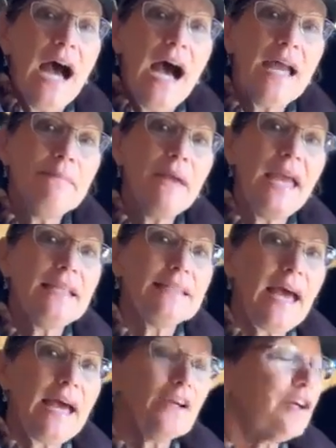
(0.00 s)
I may
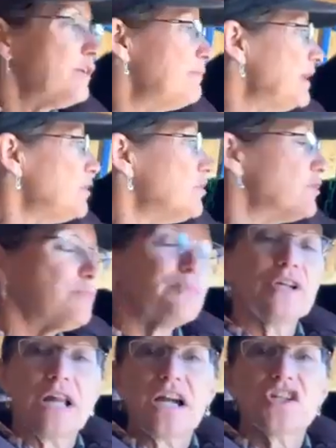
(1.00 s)
let her milk
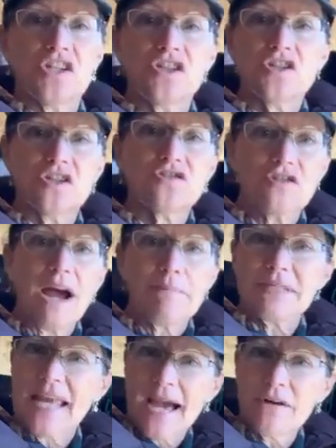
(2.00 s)
production just
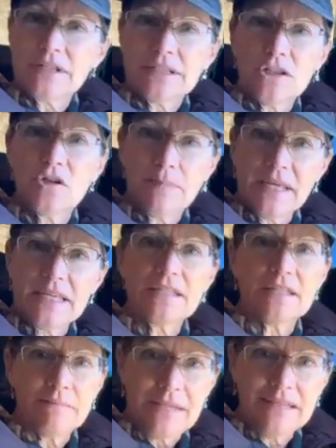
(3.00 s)
drop down a little bit
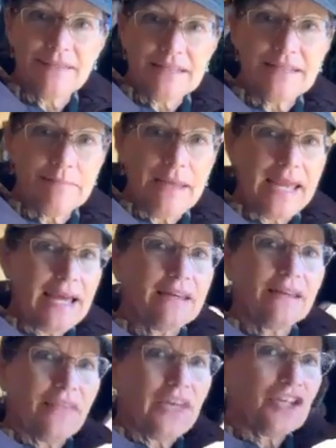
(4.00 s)
to meet the
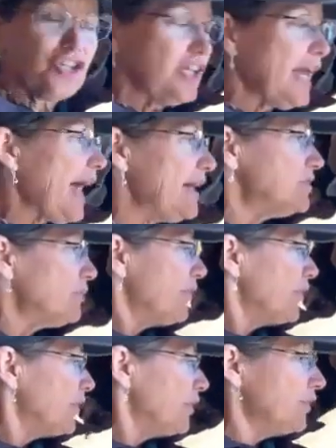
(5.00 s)
demand that she has
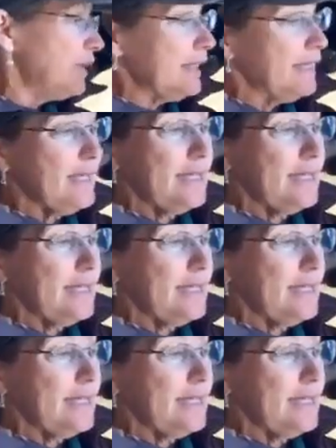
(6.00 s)
with her current